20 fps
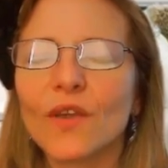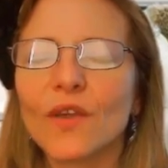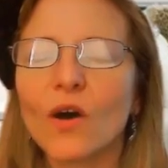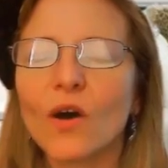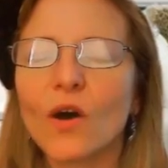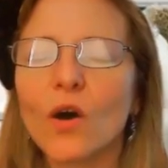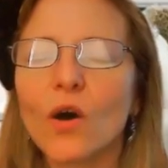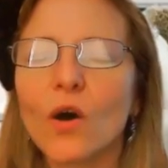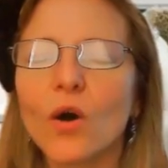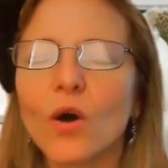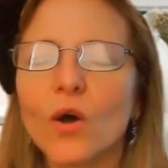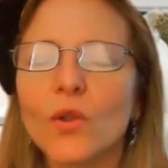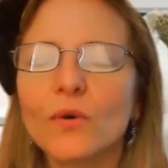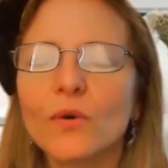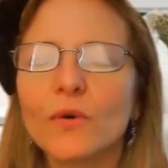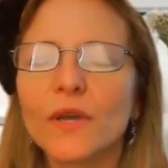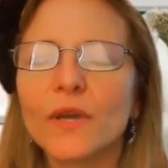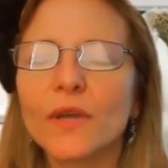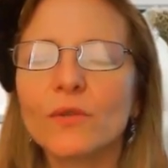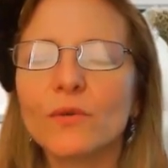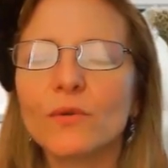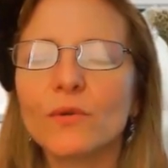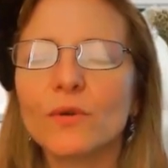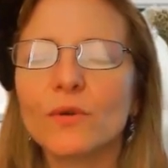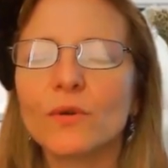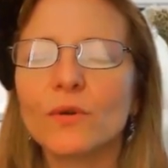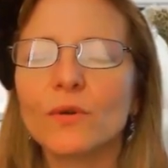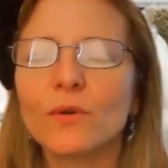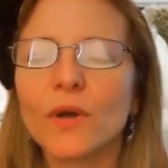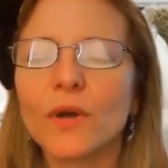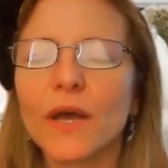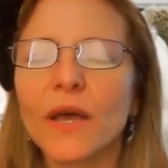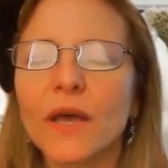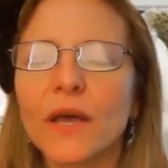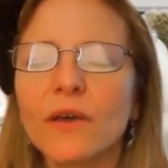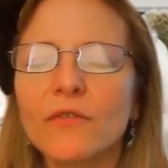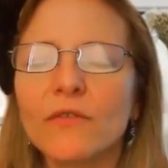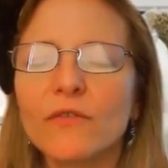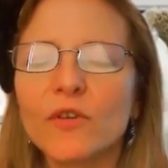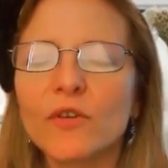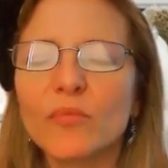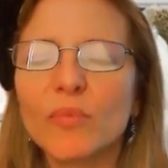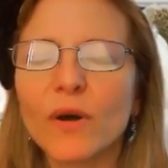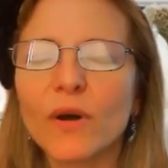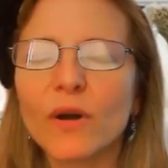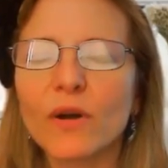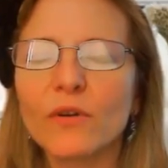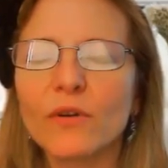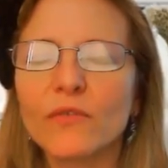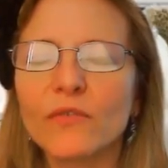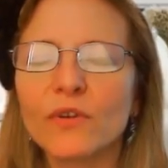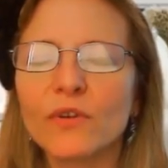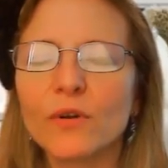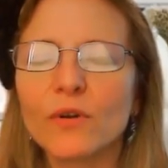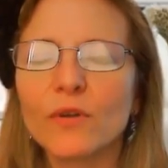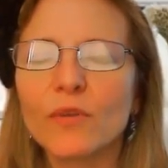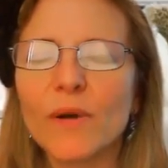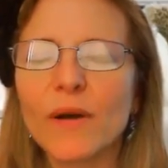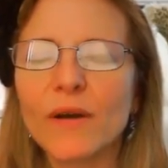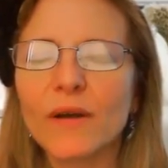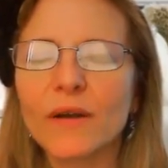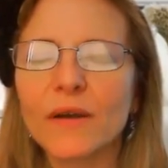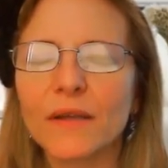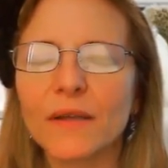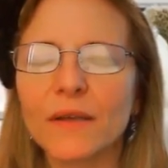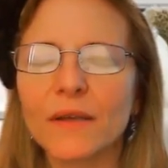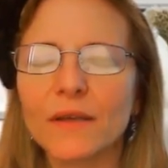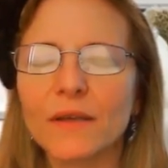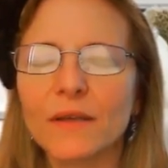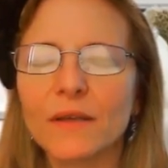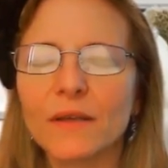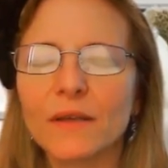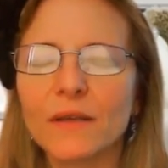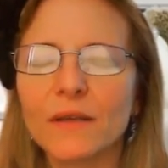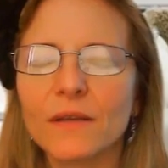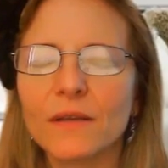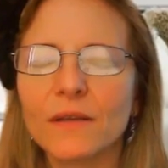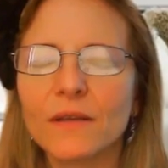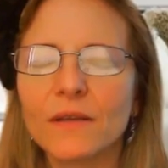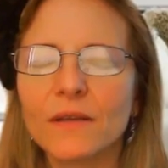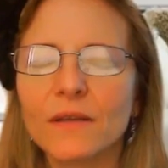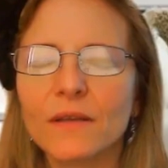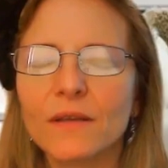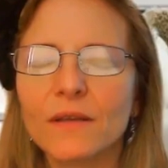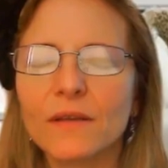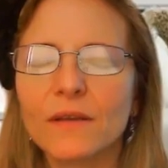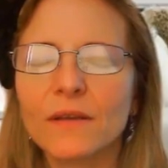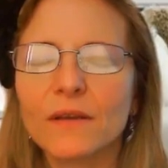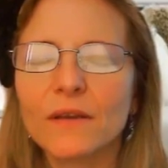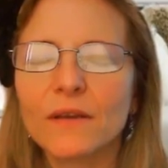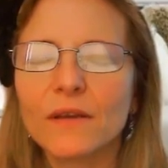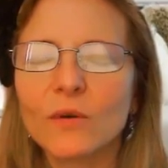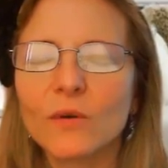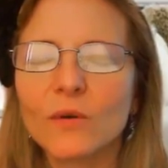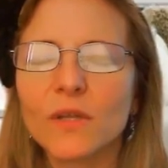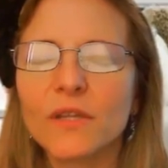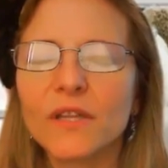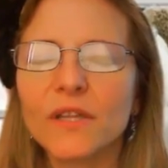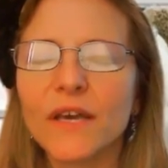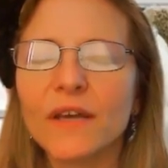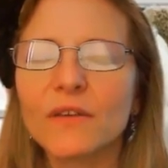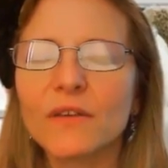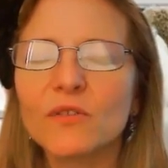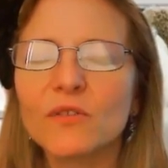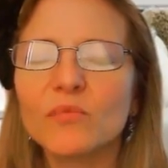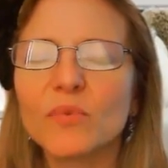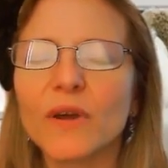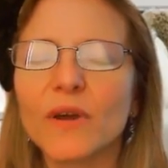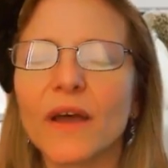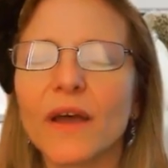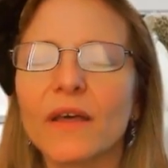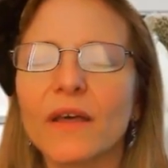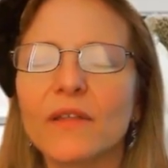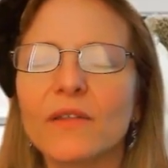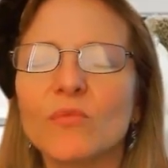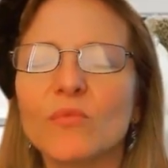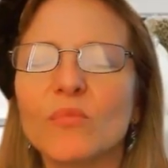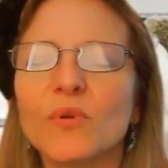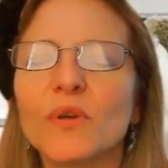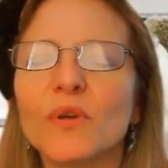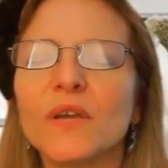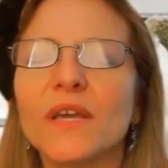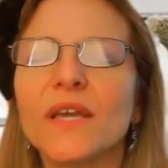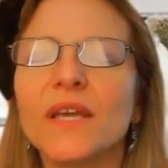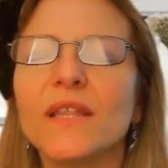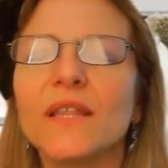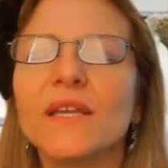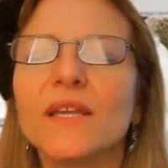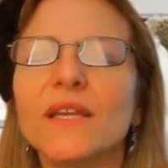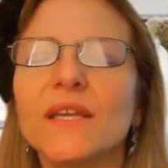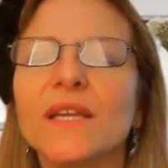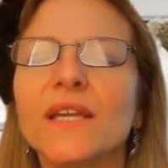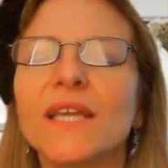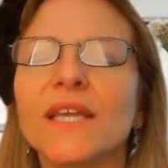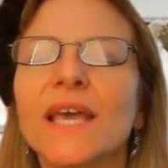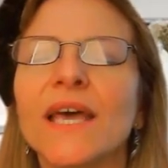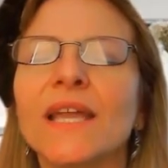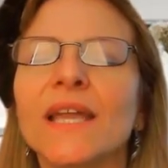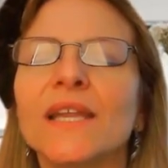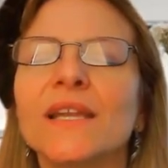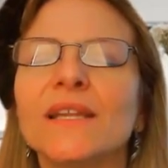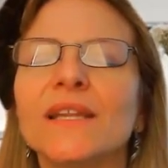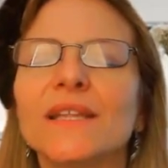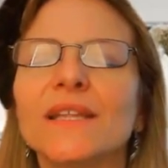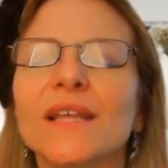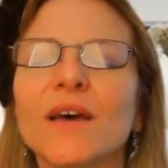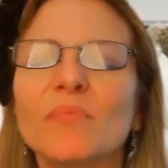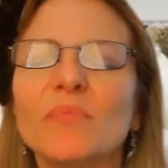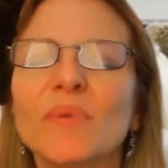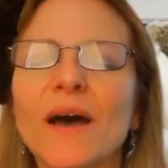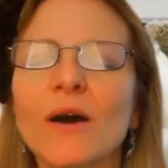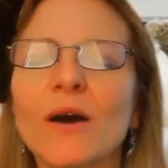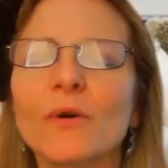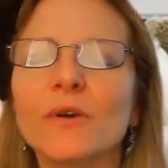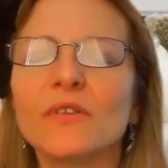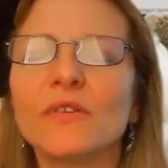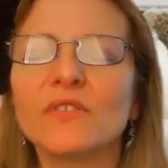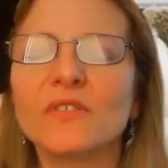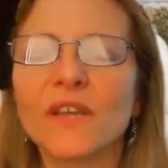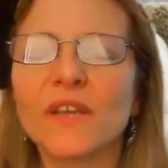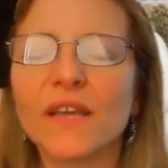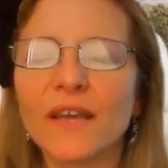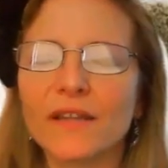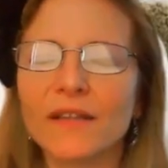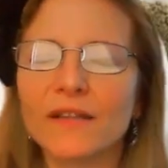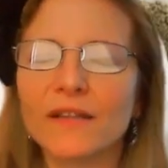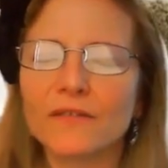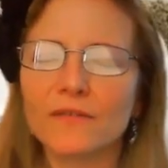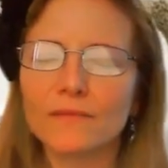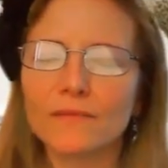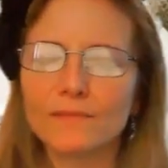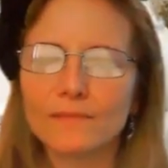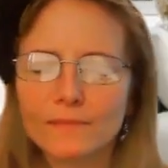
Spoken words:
all the way through every part of your life. One last breath. Breathe it in again into that power stance.